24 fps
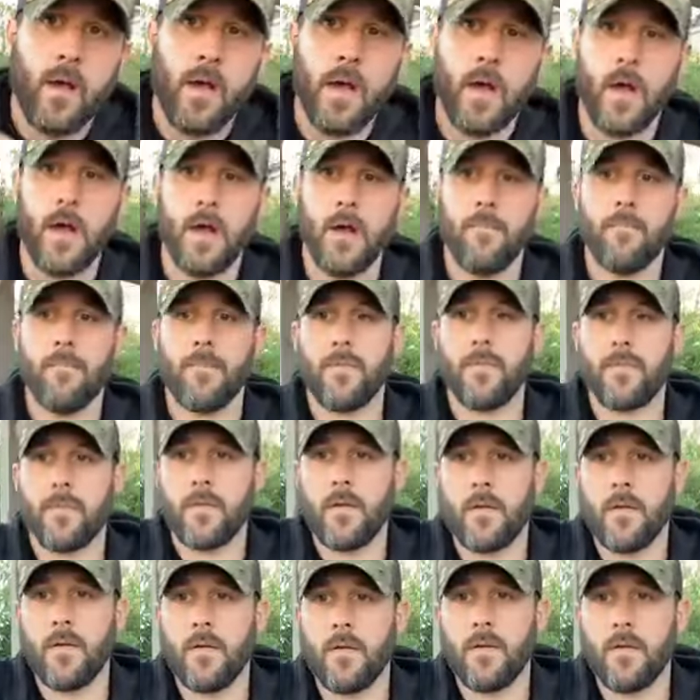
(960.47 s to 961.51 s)
Um,
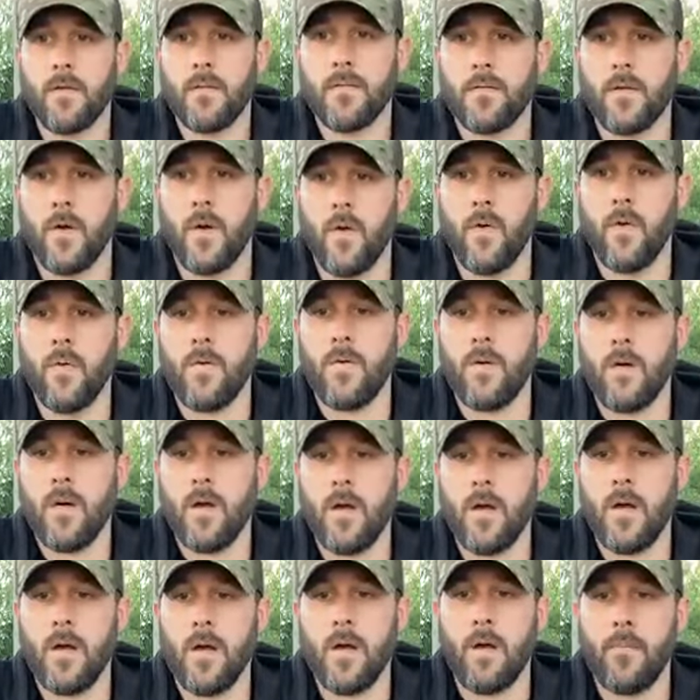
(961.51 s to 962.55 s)
so
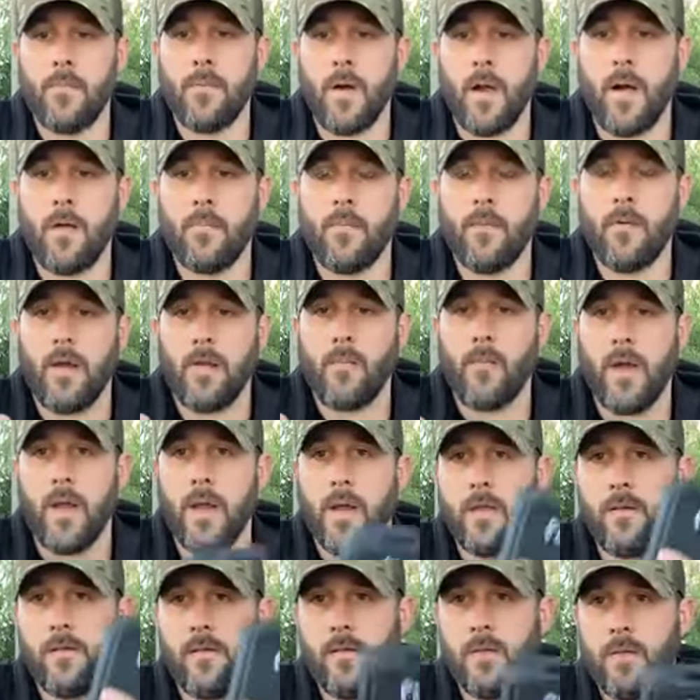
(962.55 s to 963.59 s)
uh, a problem I
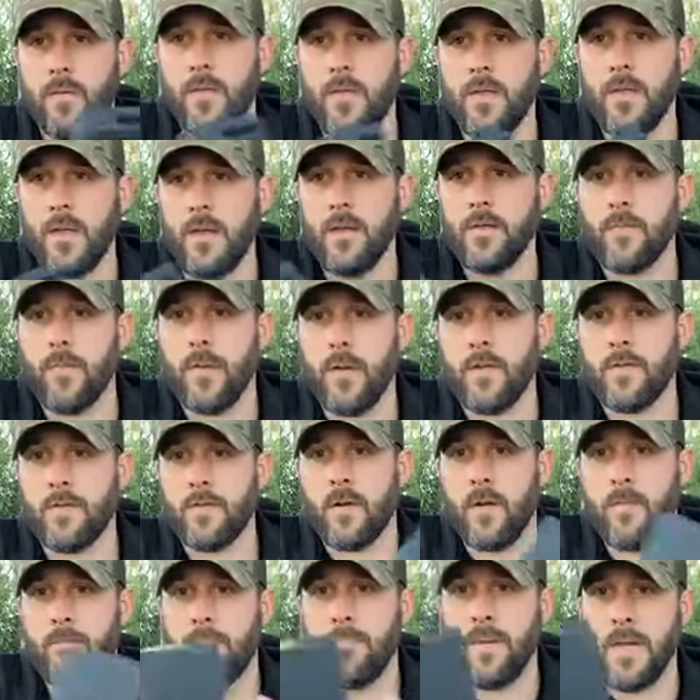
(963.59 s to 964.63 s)
ran into with these when I
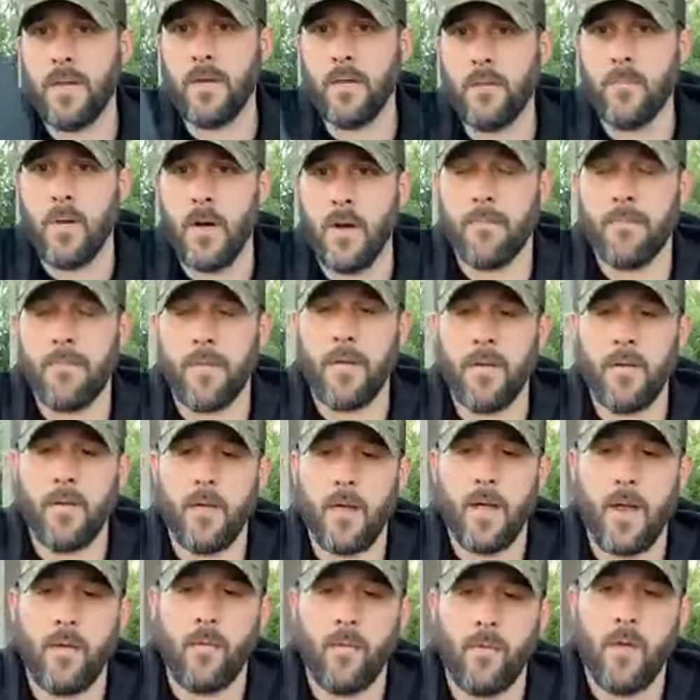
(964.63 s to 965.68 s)
started beating them up and
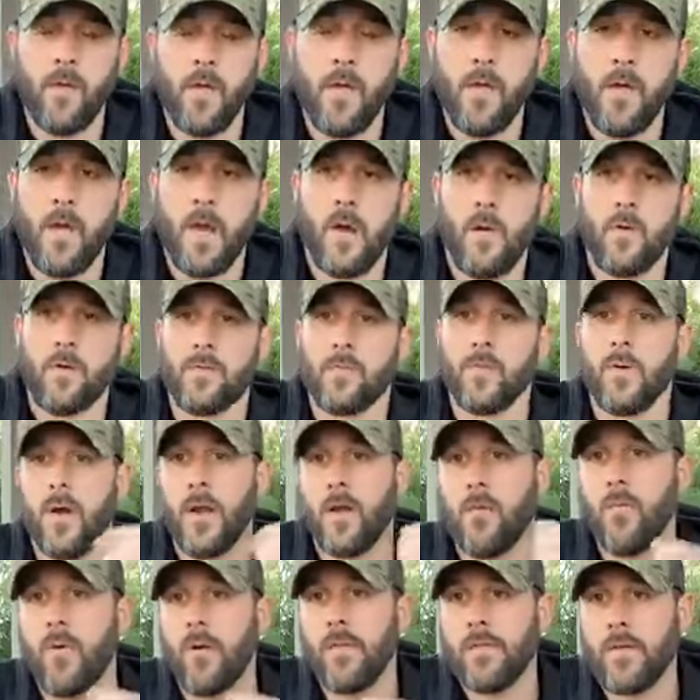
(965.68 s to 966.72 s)
I I was
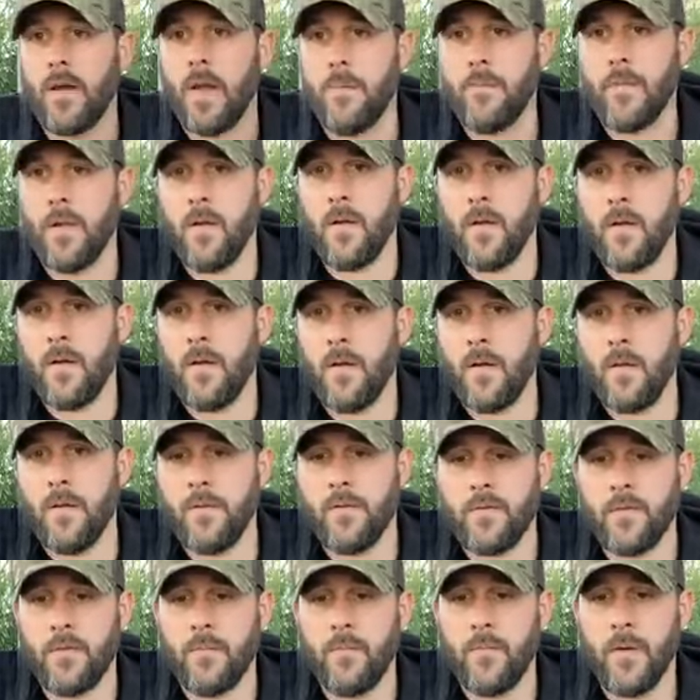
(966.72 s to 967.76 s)
running one time on, a,
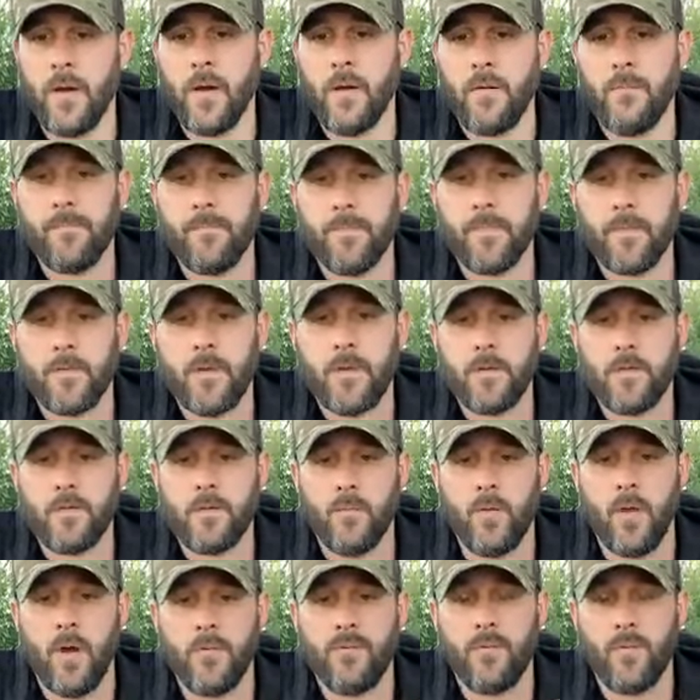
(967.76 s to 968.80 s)
on some uh,
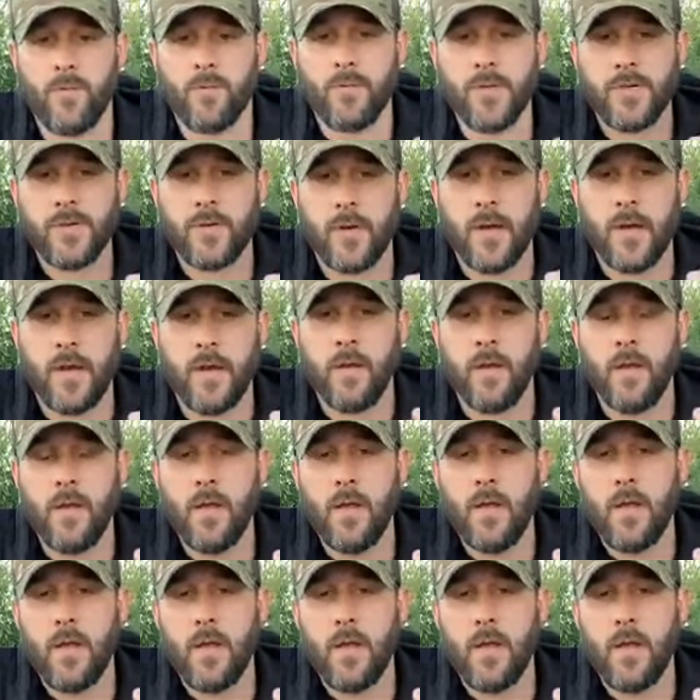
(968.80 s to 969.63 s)
some law enforcement training,